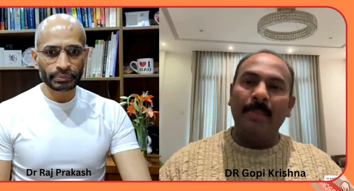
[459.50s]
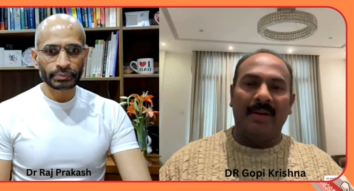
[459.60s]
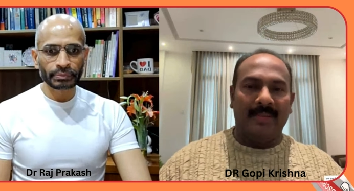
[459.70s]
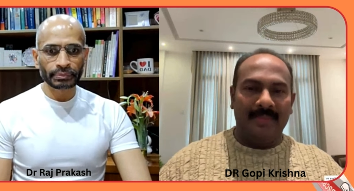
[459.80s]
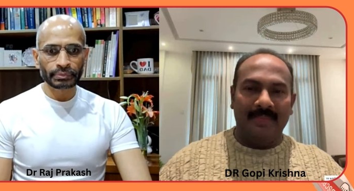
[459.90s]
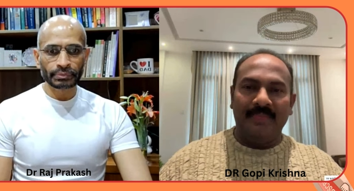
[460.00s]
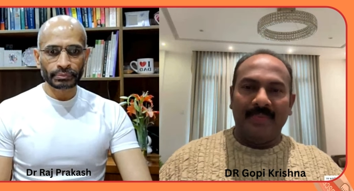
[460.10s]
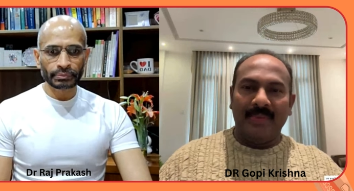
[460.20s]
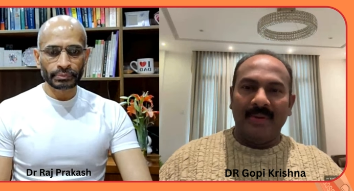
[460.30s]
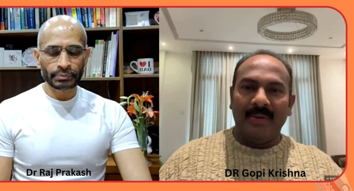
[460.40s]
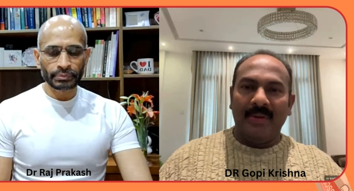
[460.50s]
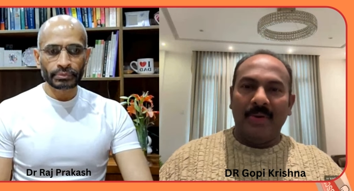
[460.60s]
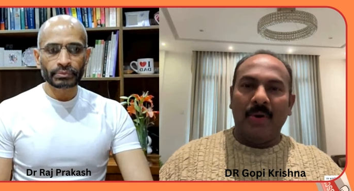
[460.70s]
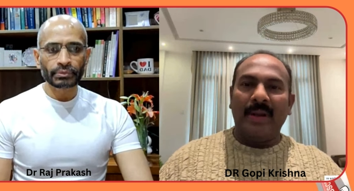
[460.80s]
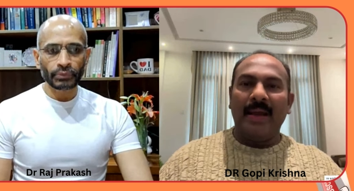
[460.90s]
Speaker 1: stable,
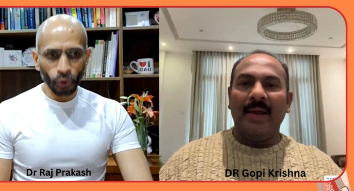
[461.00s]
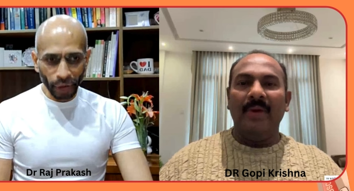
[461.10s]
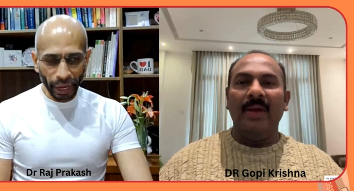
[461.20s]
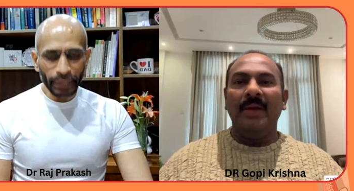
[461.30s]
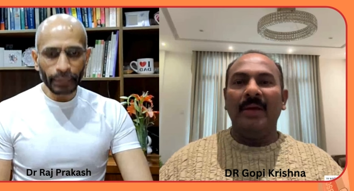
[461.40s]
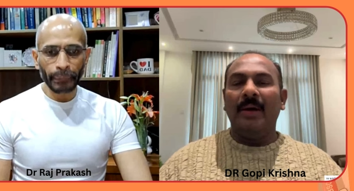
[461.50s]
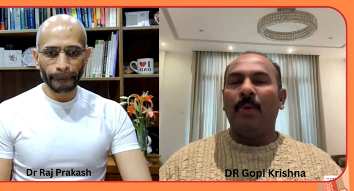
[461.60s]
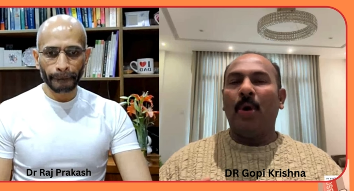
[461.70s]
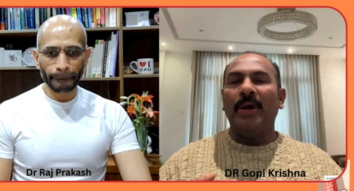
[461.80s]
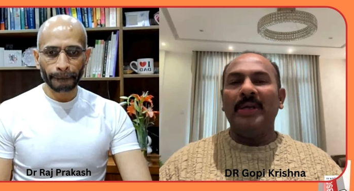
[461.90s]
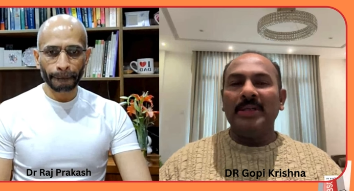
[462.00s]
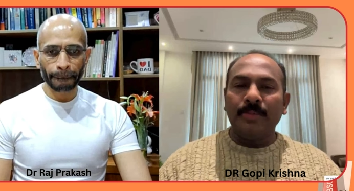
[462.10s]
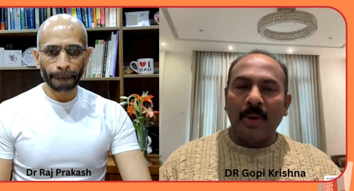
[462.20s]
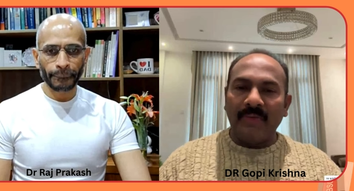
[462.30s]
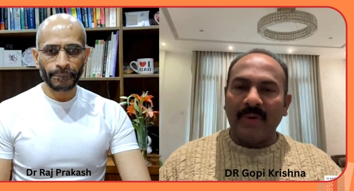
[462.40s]
not having a body
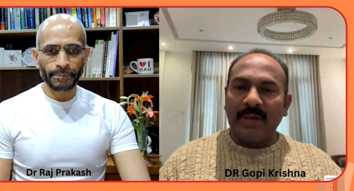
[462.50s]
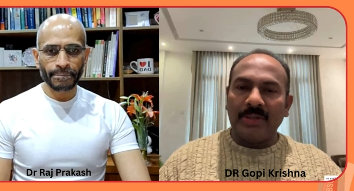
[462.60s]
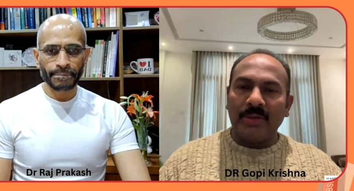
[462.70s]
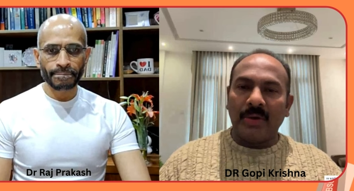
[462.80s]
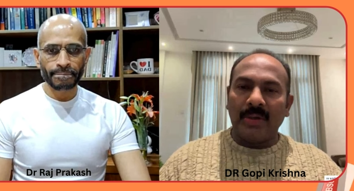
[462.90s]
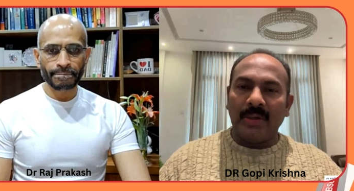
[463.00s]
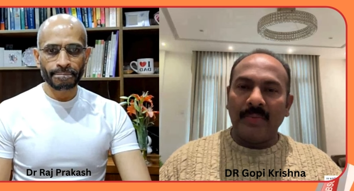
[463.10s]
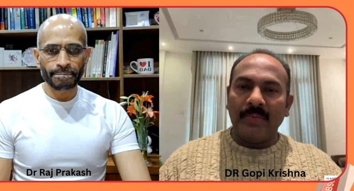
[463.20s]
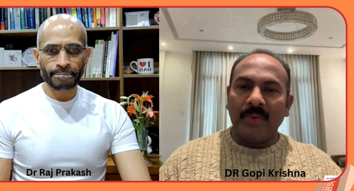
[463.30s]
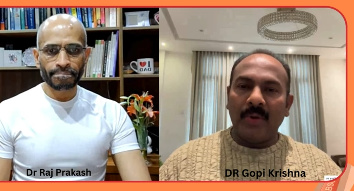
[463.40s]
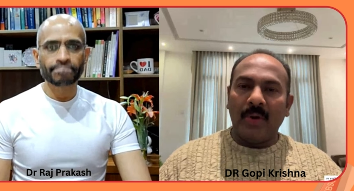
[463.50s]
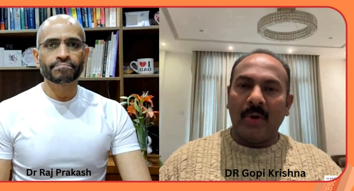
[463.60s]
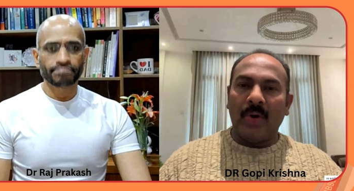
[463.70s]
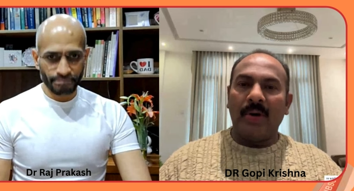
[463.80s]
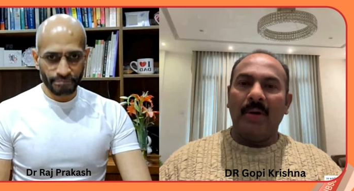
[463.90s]
dysmorphic disorder
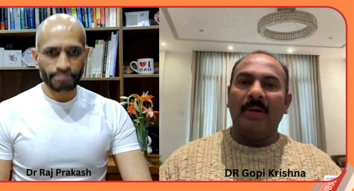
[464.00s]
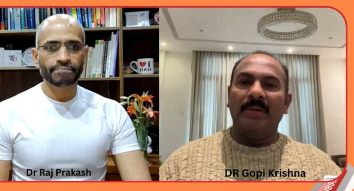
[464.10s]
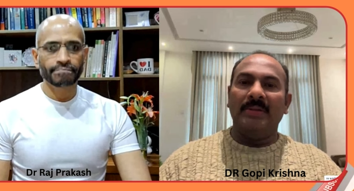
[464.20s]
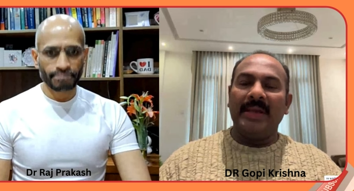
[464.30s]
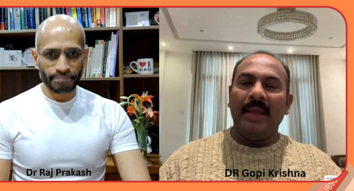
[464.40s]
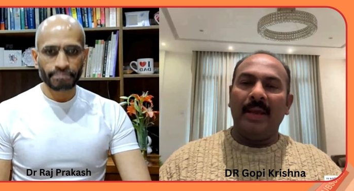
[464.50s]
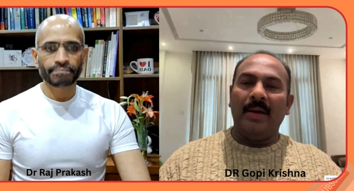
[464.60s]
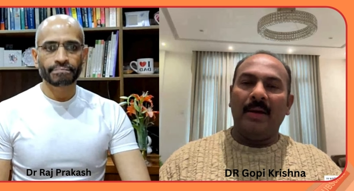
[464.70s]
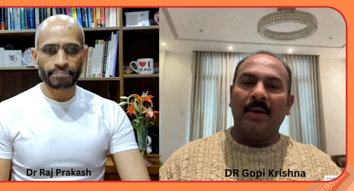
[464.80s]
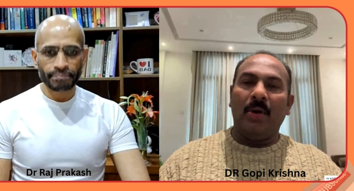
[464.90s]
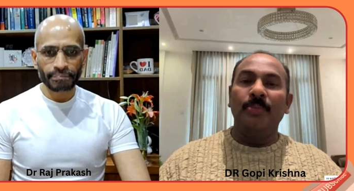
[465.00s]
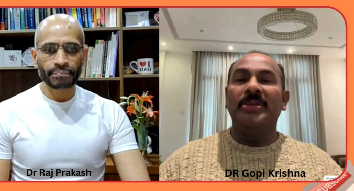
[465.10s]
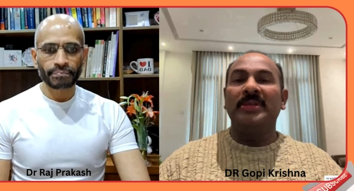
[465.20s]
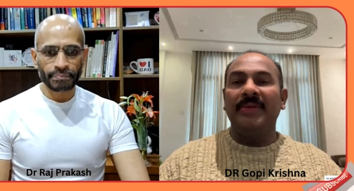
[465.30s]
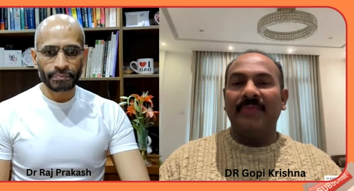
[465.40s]
or uh, say
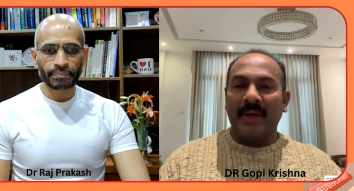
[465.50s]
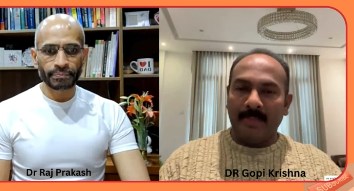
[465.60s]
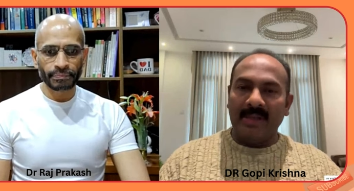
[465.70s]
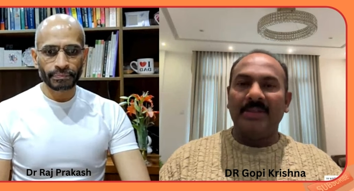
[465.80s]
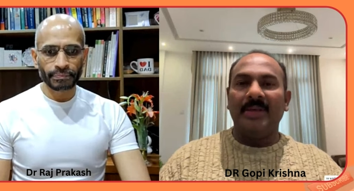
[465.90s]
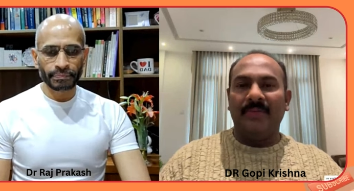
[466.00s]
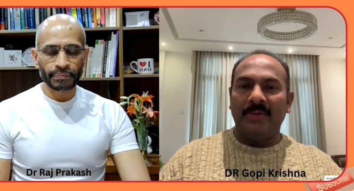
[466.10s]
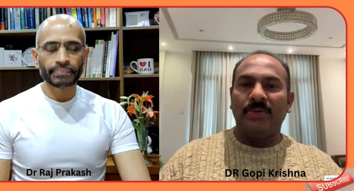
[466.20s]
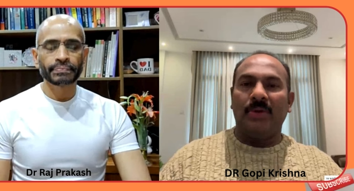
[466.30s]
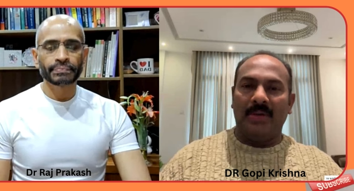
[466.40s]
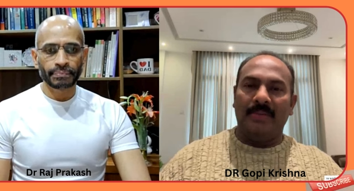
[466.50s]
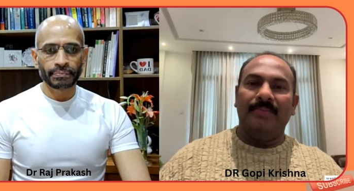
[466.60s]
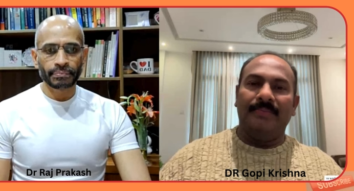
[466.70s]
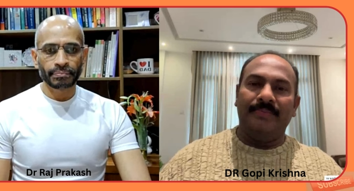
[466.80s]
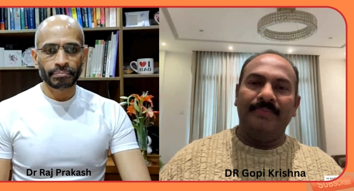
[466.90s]
Speaker 2: obsessive compulsive disorder.
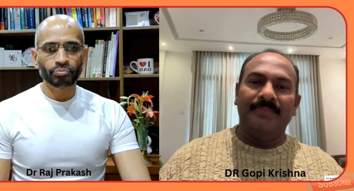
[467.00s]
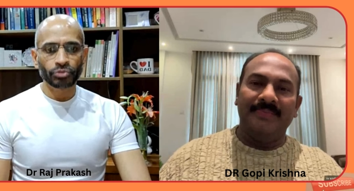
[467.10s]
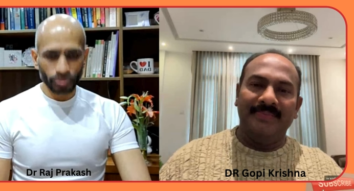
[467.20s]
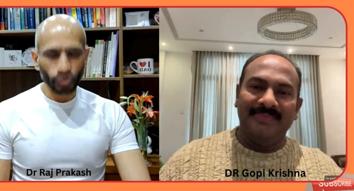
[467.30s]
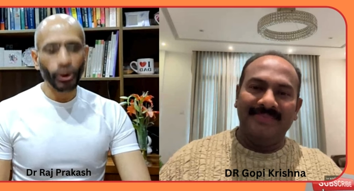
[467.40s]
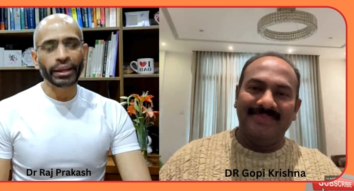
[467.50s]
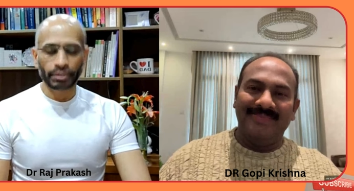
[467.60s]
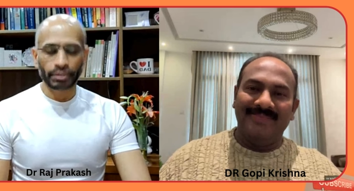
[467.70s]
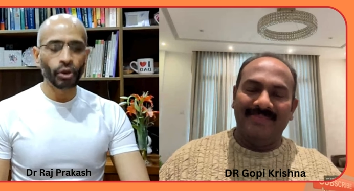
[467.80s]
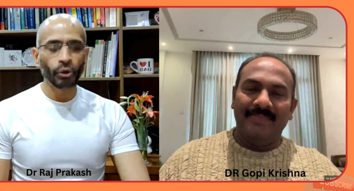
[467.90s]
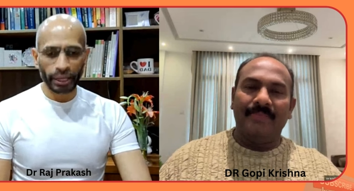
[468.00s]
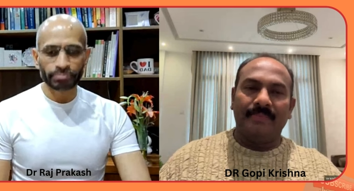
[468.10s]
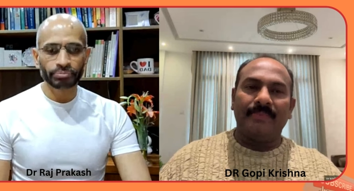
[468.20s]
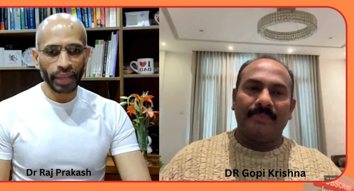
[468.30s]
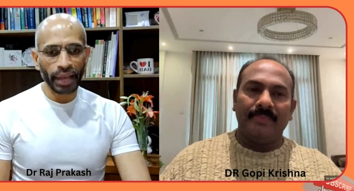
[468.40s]
Right.
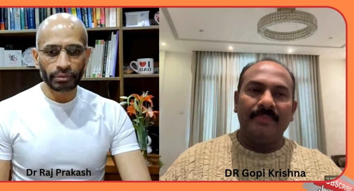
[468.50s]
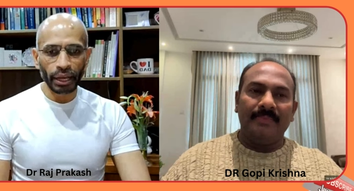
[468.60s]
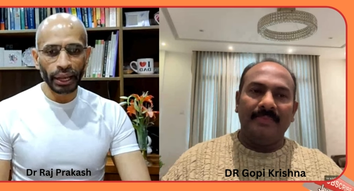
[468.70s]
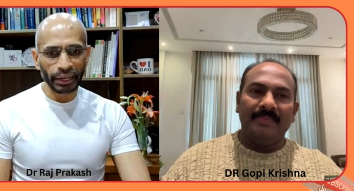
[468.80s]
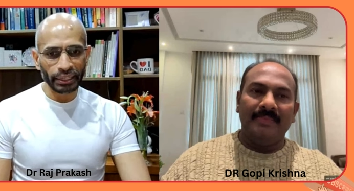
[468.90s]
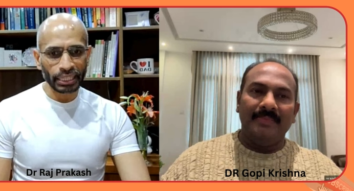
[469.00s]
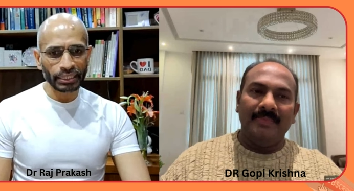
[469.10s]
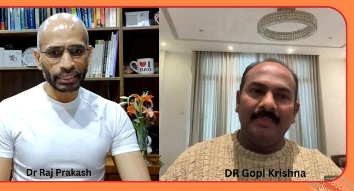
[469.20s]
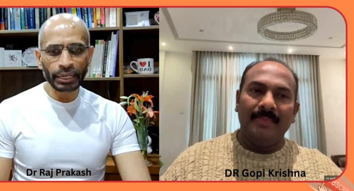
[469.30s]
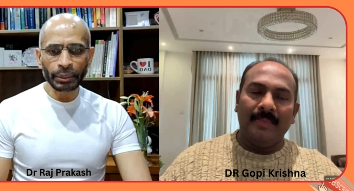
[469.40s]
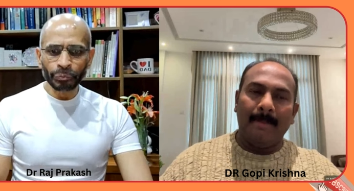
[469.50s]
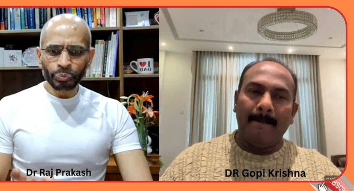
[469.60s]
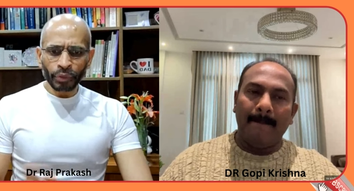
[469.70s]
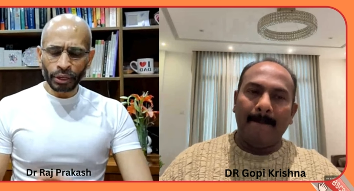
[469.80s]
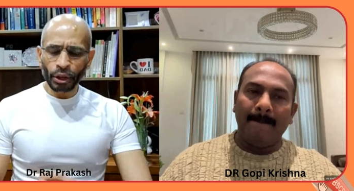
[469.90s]
Okay. Yeah, I understand that.
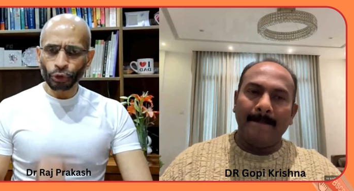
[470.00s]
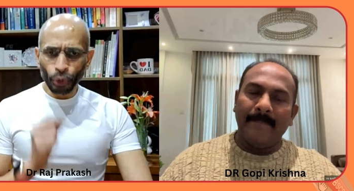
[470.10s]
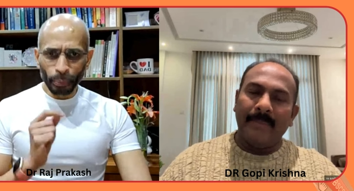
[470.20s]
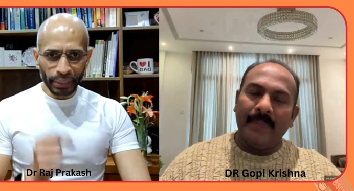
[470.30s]
Now you